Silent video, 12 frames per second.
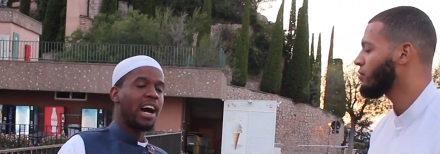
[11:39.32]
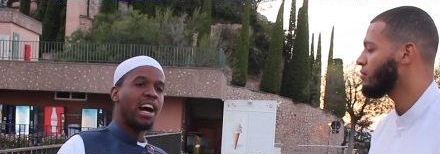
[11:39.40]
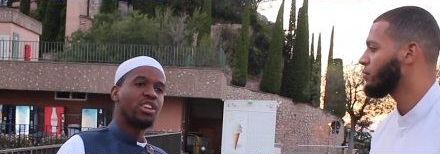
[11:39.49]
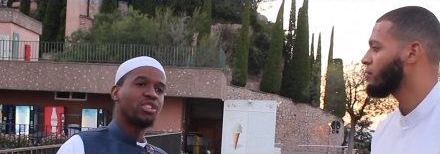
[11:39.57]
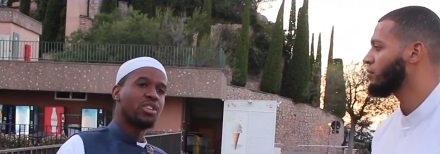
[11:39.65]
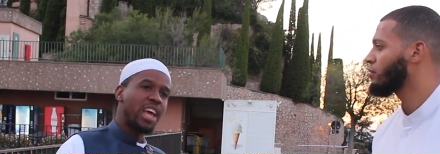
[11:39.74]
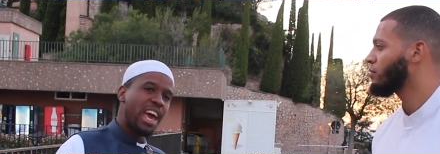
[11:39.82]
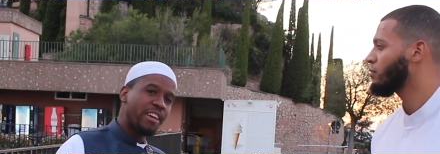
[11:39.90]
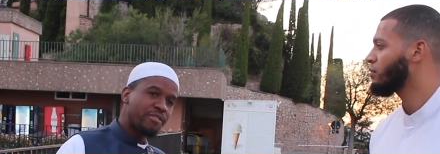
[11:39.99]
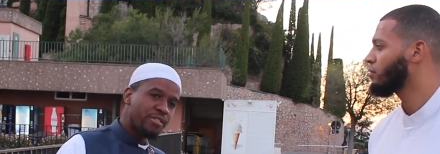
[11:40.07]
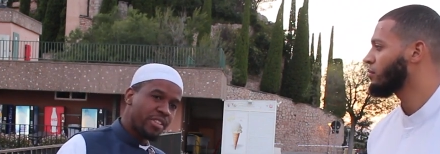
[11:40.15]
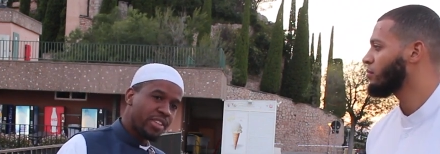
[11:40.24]
Speaker 1: understood
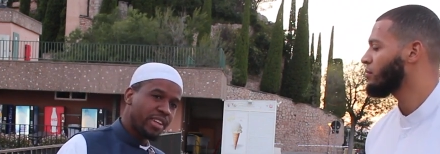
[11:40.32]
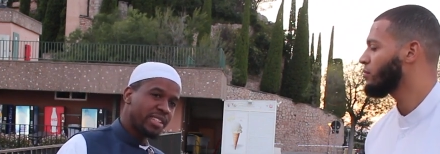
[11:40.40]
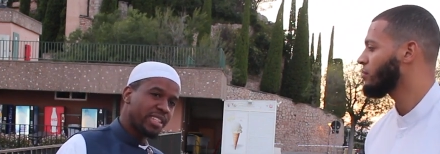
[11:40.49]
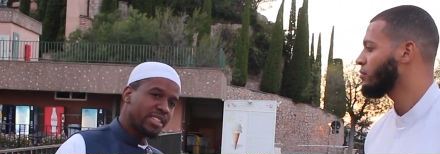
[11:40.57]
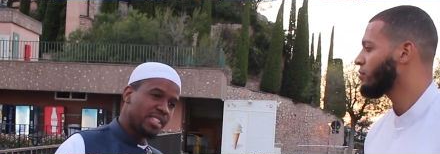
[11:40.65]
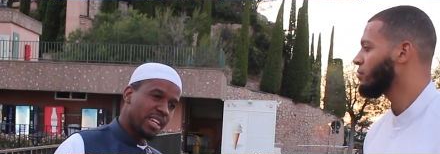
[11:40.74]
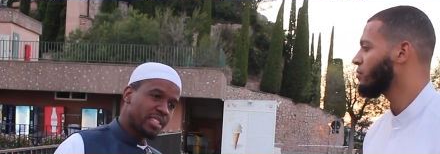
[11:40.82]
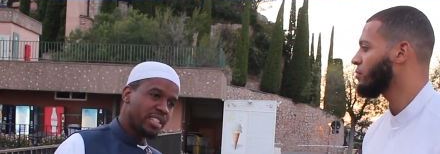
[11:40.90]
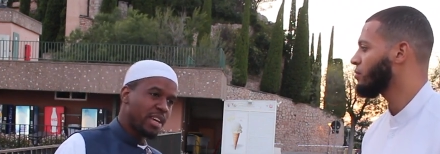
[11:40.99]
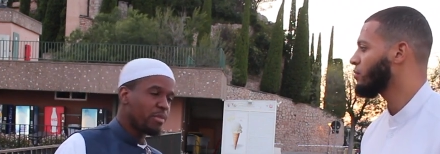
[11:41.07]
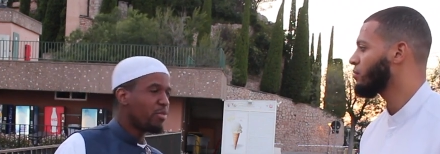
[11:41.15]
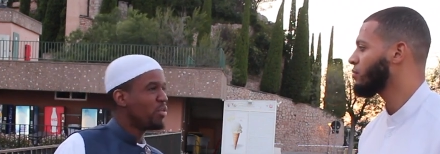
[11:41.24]
everything that the Sheikh
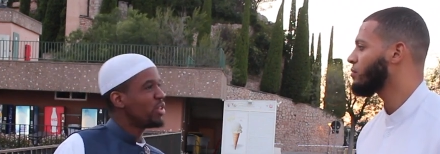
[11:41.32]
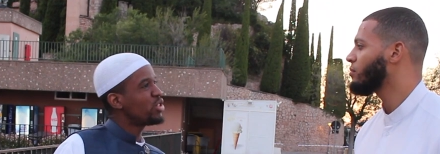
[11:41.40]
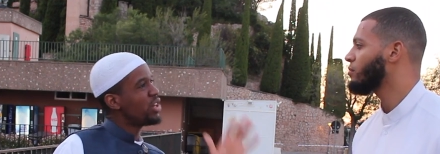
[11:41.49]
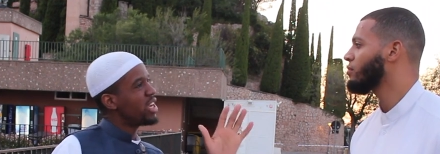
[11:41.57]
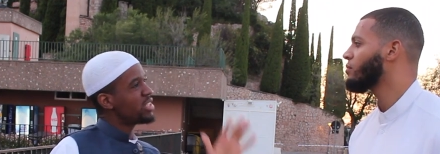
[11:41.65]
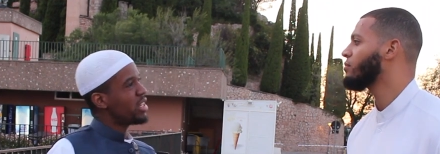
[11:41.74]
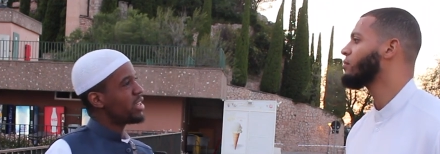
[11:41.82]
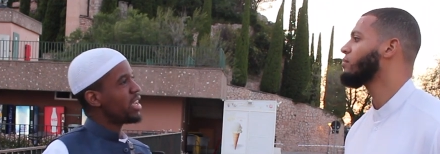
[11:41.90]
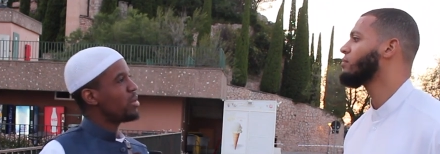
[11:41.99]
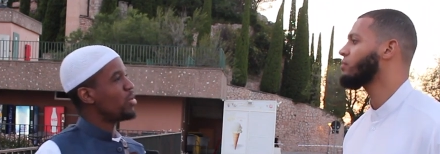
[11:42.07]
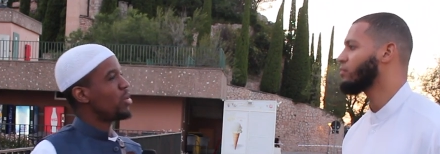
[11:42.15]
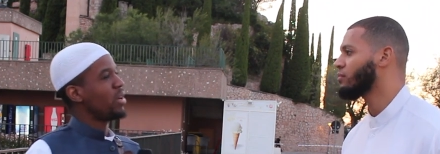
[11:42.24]
said before the translator
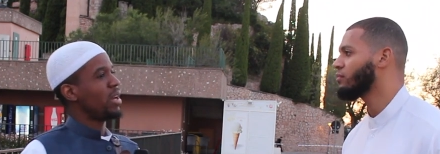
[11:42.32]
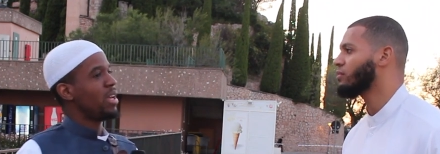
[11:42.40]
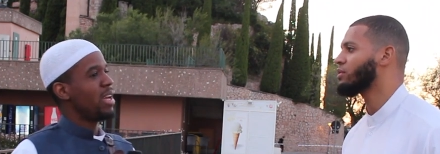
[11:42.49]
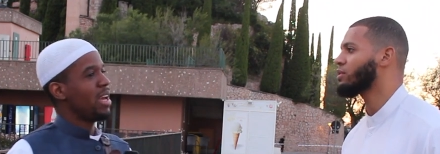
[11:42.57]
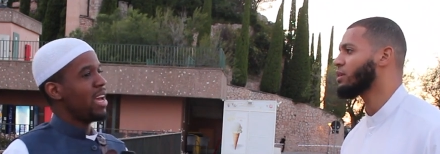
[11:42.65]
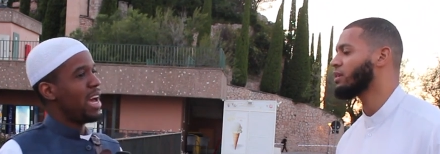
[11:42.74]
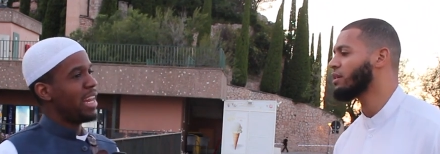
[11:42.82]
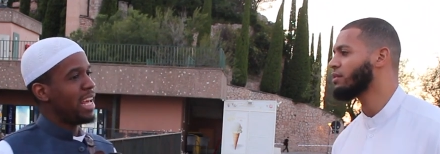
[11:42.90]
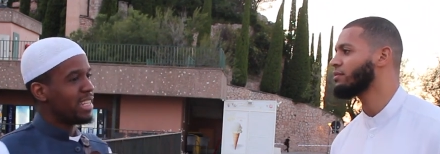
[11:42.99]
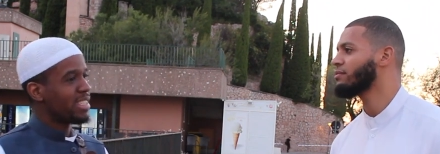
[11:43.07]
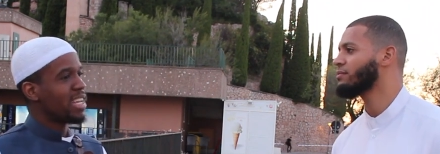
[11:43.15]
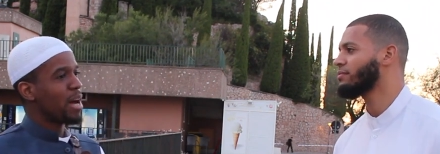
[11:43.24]
came on. And
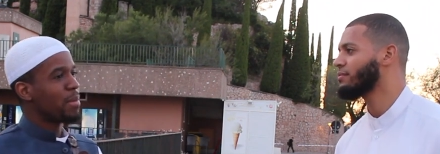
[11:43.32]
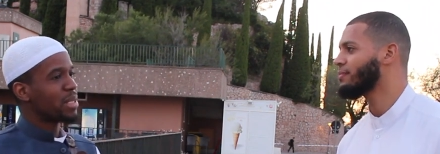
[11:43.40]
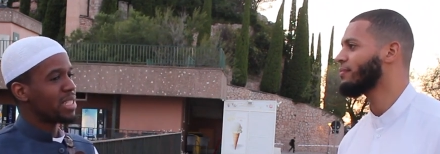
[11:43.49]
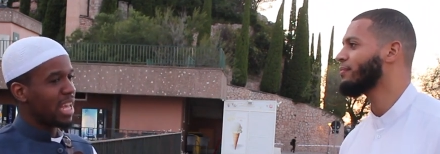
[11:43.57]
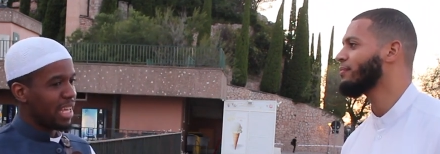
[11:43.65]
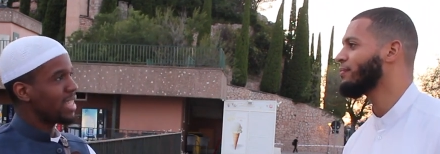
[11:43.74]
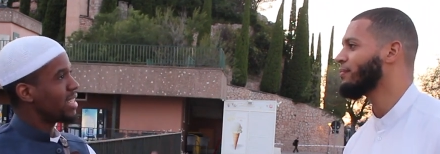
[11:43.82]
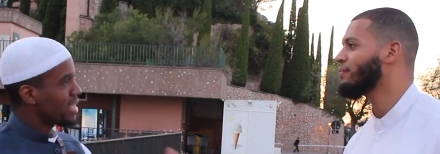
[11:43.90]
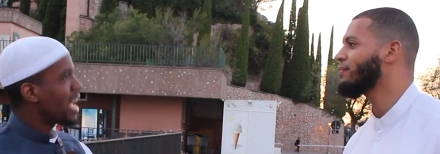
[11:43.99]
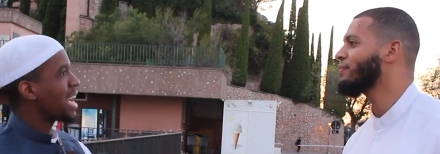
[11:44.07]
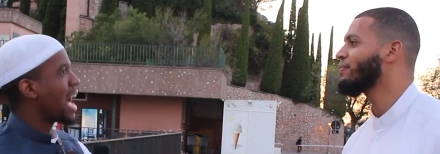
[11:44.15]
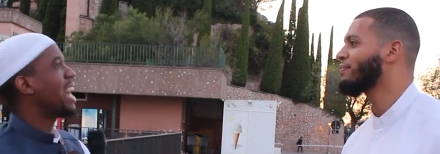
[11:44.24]
at that time I was like,
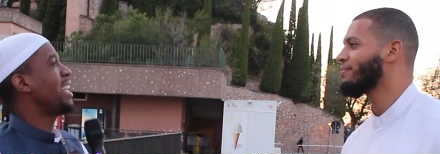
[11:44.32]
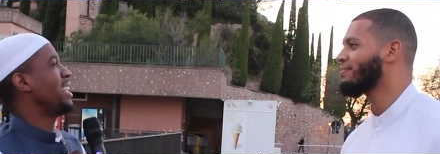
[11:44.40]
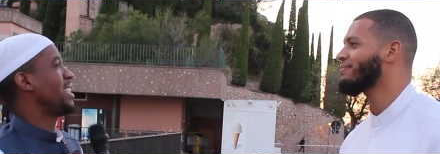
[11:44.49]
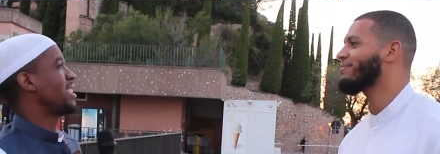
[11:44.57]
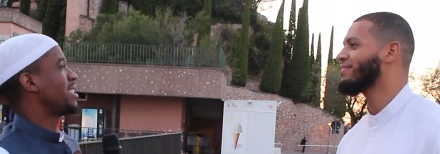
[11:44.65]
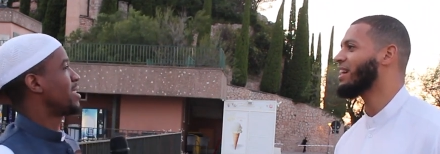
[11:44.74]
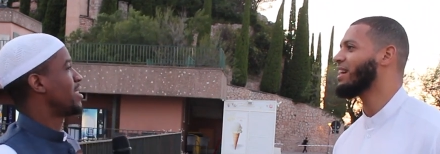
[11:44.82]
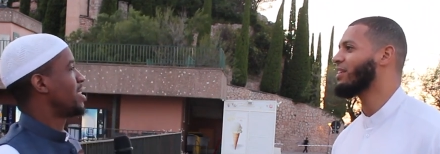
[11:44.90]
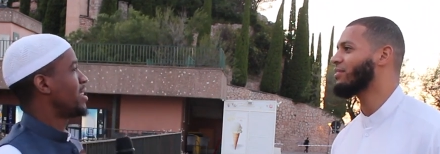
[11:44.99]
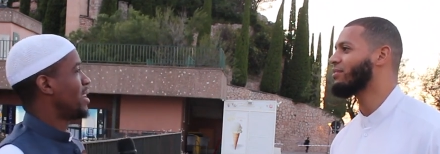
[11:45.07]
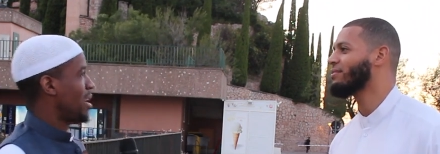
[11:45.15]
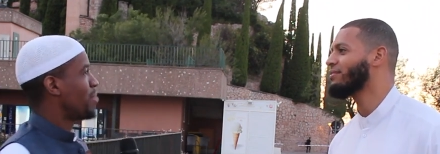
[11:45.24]
I got it. No.
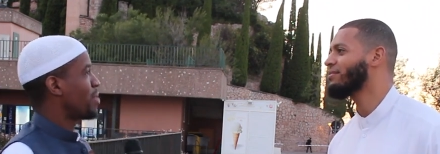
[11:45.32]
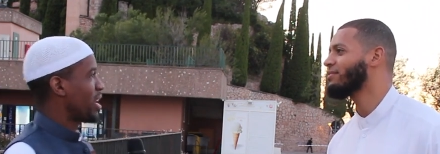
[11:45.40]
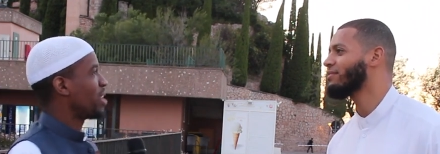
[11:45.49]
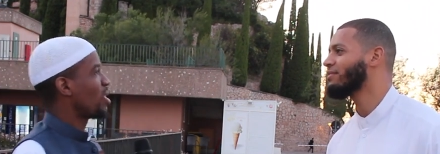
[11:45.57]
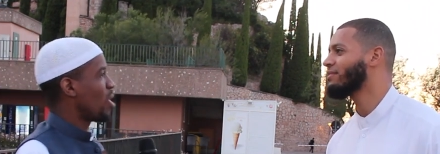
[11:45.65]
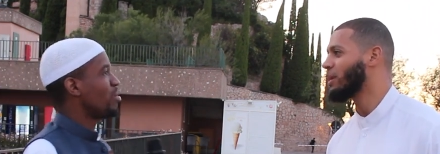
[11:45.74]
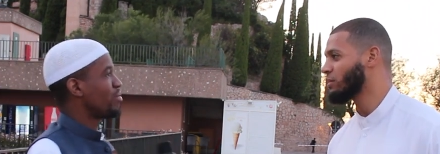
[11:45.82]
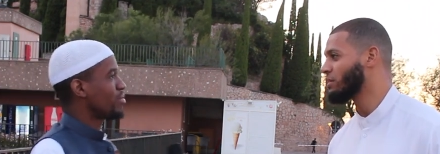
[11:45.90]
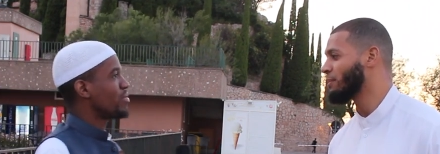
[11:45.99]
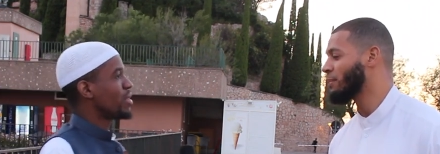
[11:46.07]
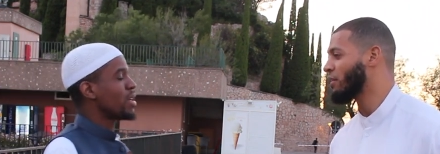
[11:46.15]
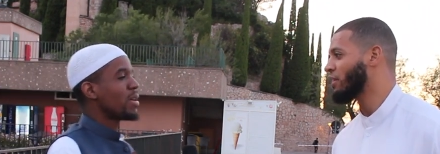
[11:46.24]
I'm ready to go. That was
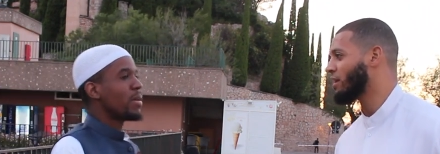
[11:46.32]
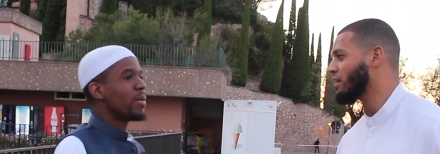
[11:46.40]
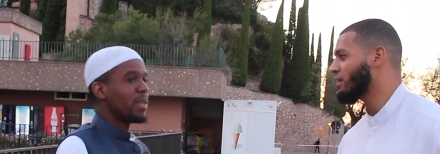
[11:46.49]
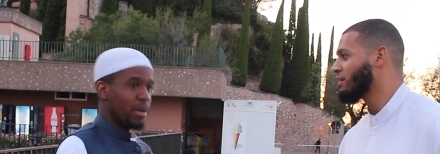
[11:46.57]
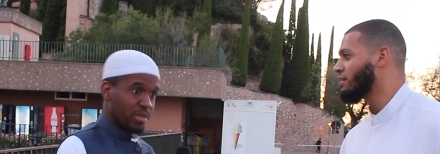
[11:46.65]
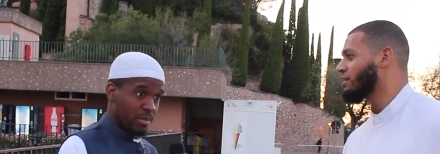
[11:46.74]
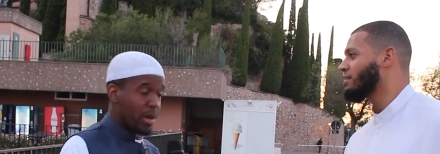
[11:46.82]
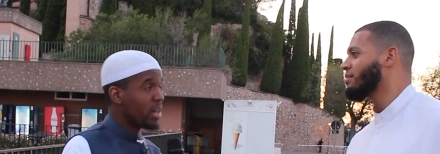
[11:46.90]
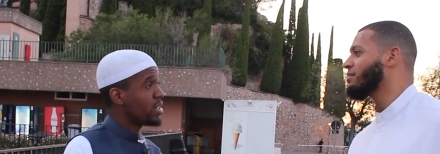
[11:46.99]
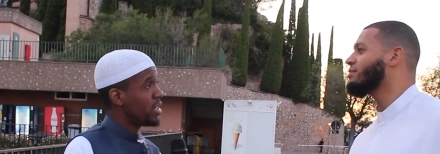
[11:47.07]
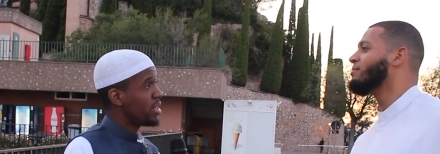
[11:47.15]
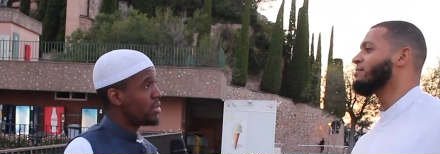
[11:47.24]
in America. That was in
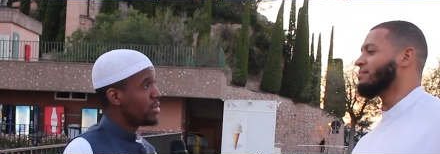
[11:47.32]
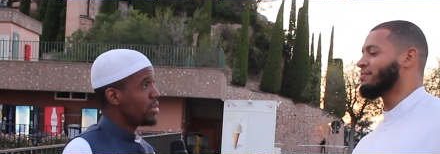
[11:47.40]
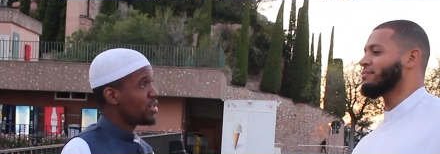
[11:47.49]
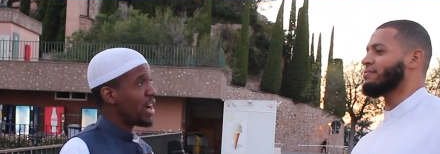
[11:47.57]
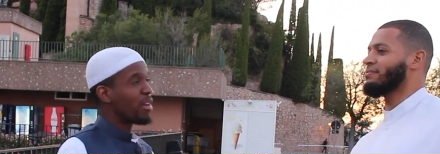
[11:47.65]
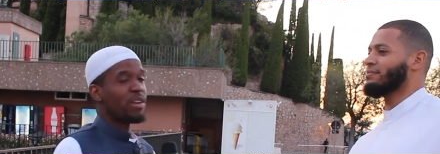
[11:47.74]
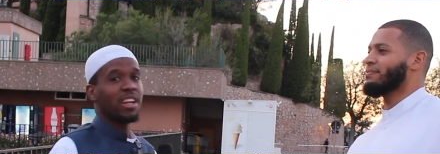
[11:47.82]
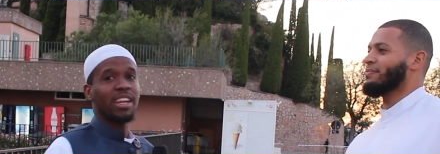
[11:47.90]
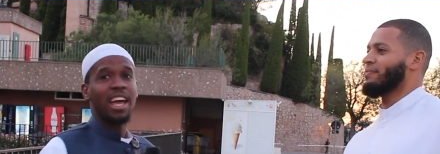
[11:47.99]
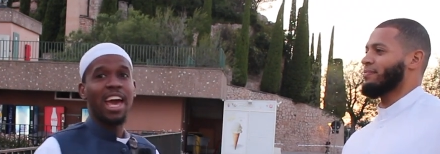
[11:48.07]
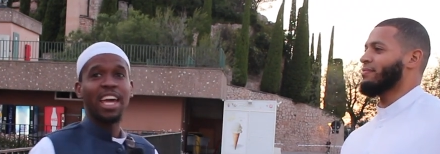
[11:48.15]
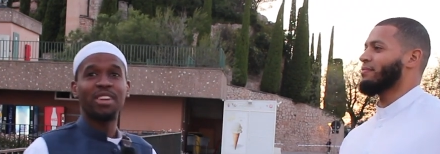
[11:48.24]
America. Mm-hmm. I was driving around in
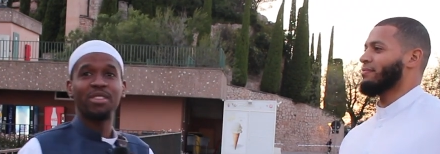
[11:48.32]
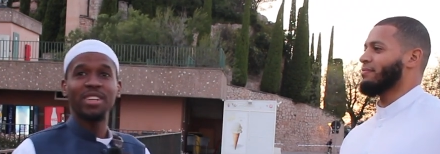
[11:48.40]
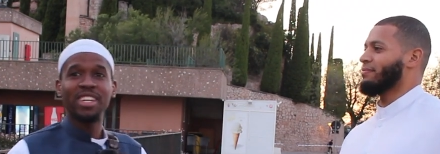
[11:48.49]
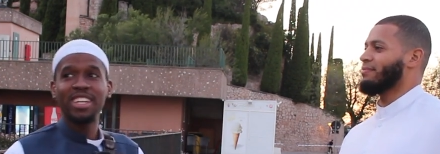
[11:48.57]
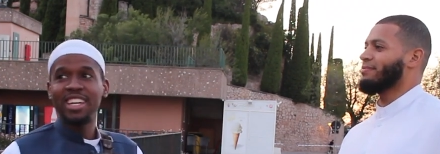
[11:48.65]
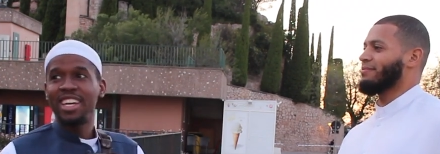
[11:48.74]
an Acura,